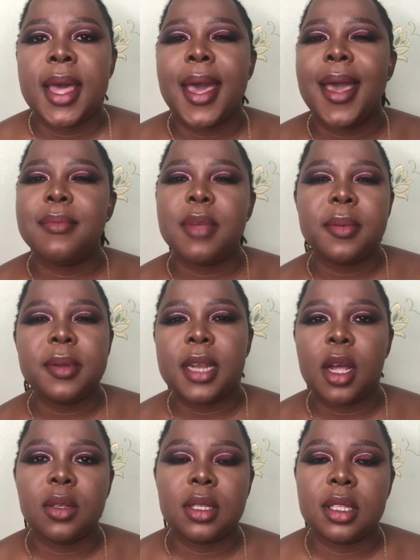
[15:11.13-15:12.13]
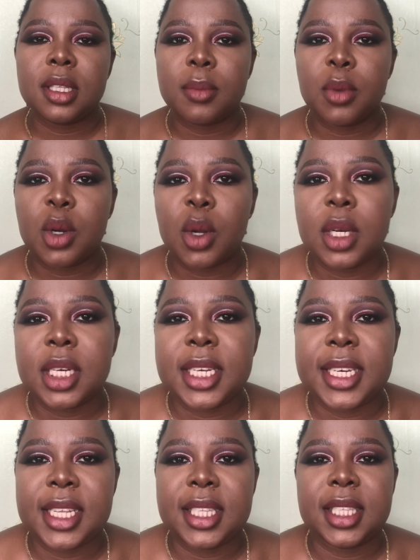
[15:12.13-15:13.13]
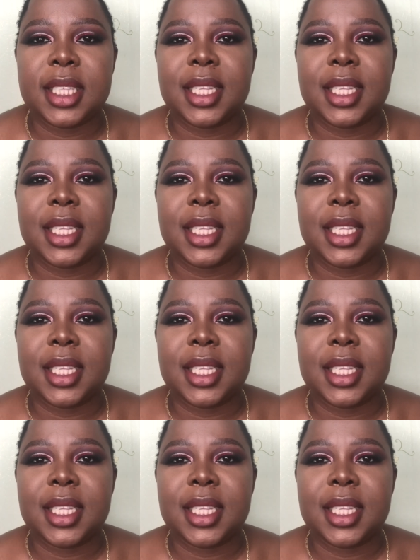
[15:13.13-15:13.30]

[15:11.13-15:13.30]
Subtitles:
and maybe now since I'm on holidays,